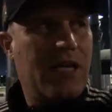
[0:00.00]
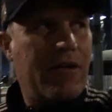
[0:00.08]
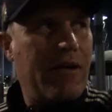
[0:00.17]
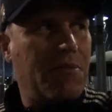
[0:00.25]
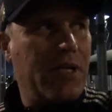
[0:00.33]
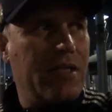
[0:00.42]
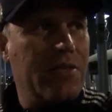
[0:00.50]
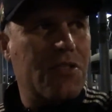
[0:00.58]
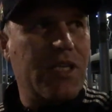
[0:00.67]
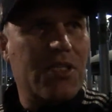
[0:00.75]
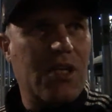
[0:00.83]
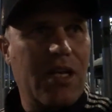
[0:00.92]
crept in
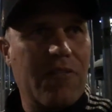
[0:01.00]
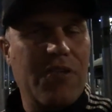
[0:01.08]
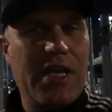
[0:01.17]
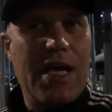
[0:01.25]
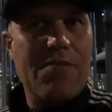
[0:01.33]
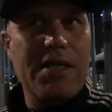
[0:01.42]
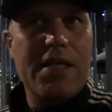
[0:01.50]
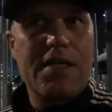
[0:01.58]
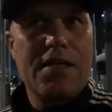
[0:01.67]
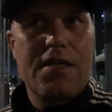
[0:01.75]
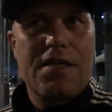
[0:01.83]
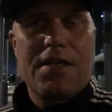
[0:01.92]
since I left the army.
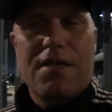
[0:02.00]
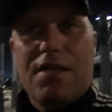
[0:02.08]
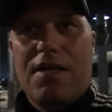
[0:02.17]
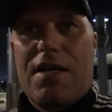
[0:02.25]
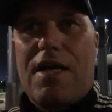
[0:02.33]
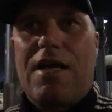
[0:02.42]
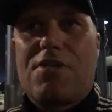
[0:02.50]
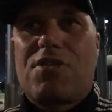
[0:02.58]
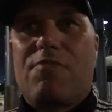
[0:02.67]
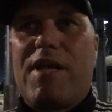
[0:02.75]
So